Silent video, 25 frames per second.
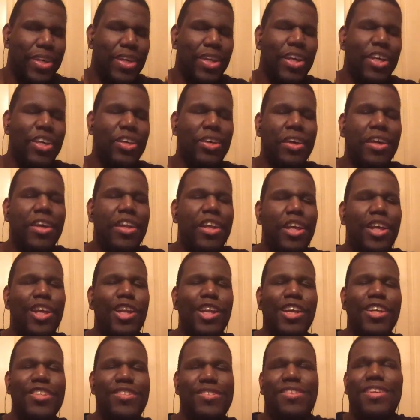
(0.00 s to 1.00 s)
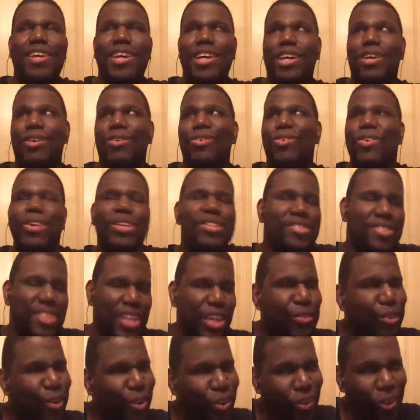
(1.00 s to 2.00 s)
it's like
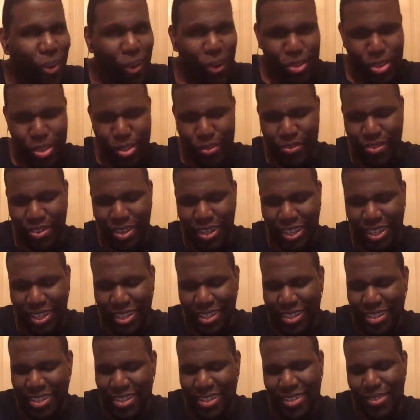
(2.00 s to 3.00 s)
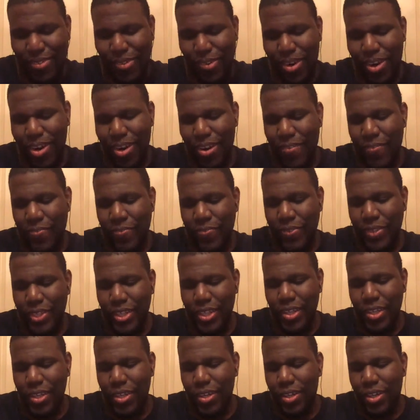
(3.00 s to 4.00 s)
ReZero all over again, where
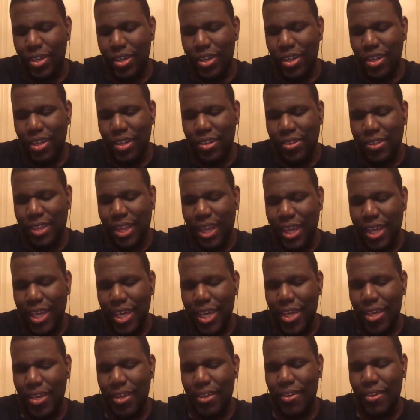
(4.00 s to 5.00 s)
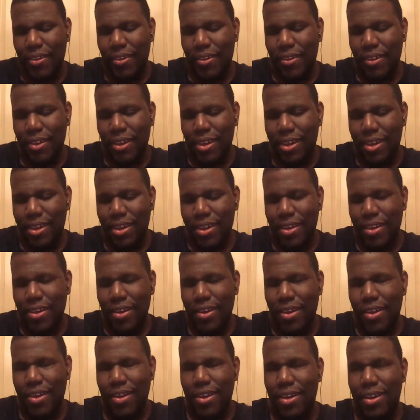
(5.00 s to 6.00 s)
the
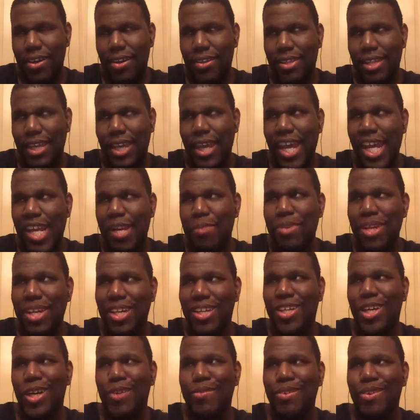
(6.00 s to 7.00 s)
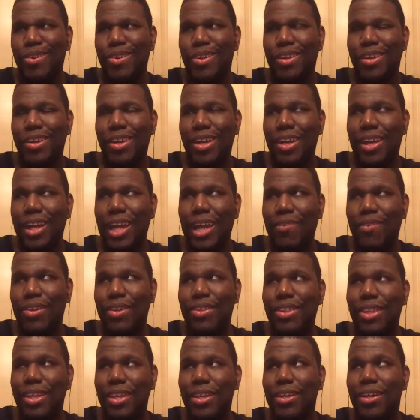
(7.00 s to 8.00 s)
anime covered
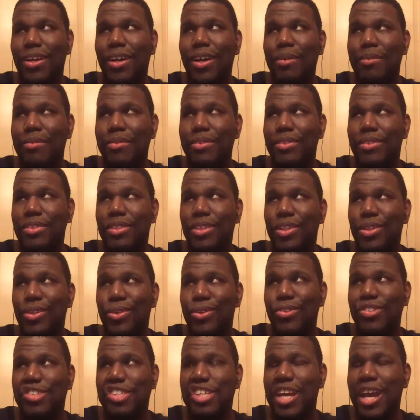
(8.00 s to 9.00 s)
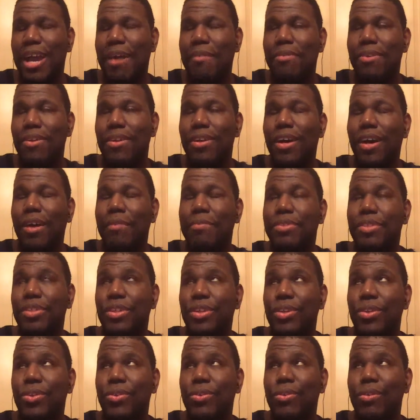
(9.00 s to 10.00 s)
everything up
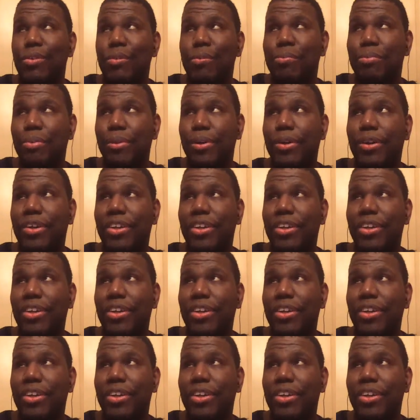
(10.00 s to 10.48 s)
to book